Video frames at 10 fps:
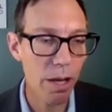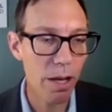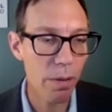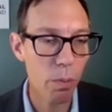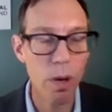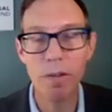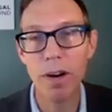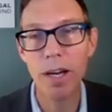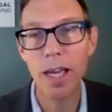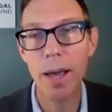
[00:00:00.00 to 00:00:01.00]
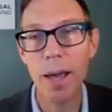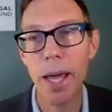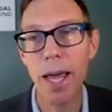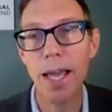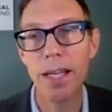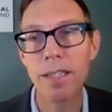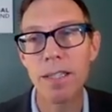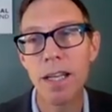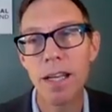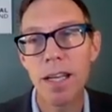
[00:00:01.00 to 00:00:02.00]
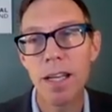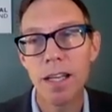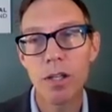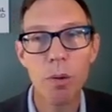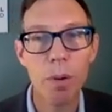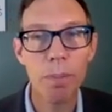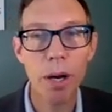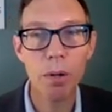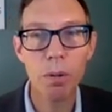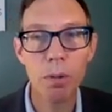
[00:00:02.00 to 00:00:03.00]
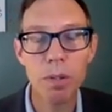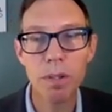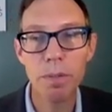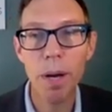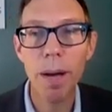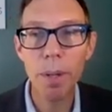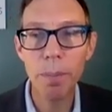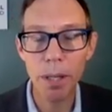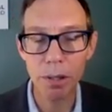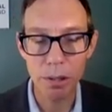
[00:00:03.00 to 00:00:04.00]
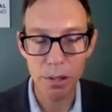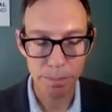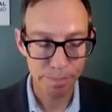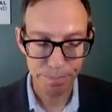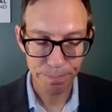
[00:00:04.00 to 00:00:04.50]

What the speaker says: One of our campaigns to oppose puppy mills,